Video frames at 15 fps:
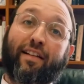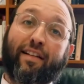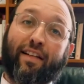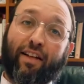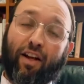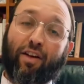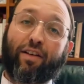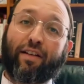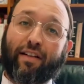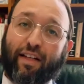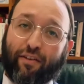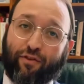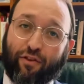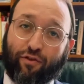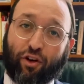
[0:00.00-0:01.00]
you know,
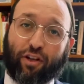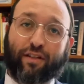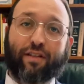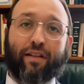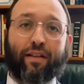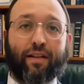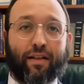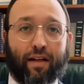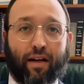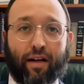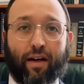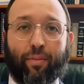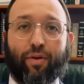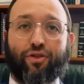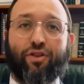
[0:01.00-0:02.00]
if you've got the
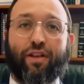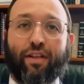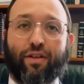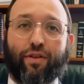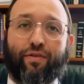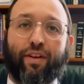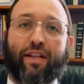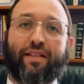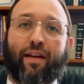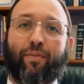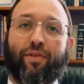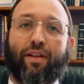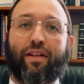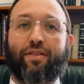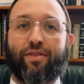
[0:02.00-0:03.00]
opportunity to fix
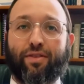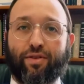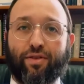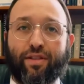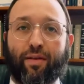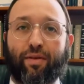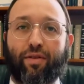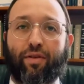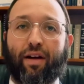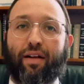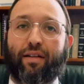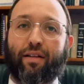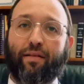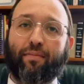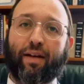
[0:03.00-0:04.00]
something, to do something right,
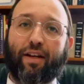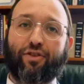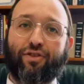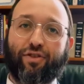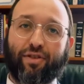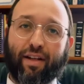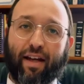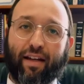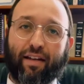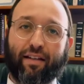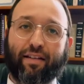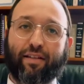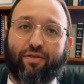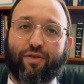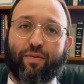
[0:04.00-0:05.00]
make sure you take
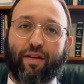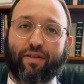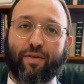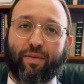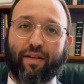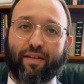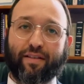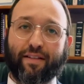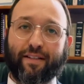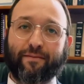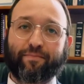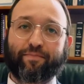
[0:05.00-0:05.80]
the responsibility.